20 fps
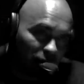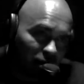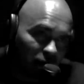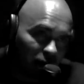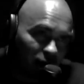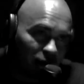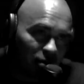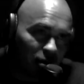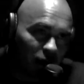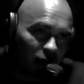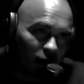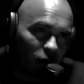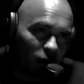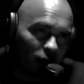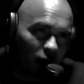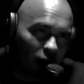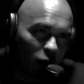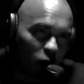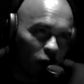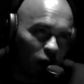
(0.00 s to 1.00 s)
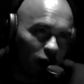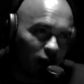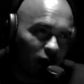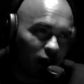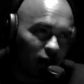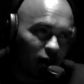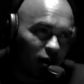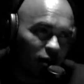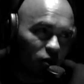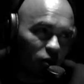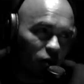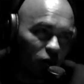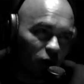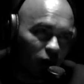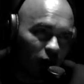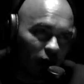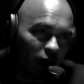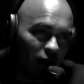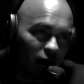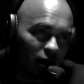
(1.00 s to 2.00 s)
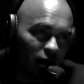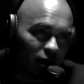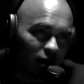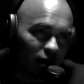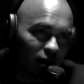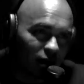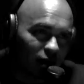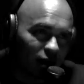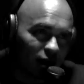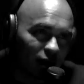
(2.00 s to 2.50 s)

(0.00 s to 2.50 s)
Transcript: up talking about like what can you wear, mm-hmm.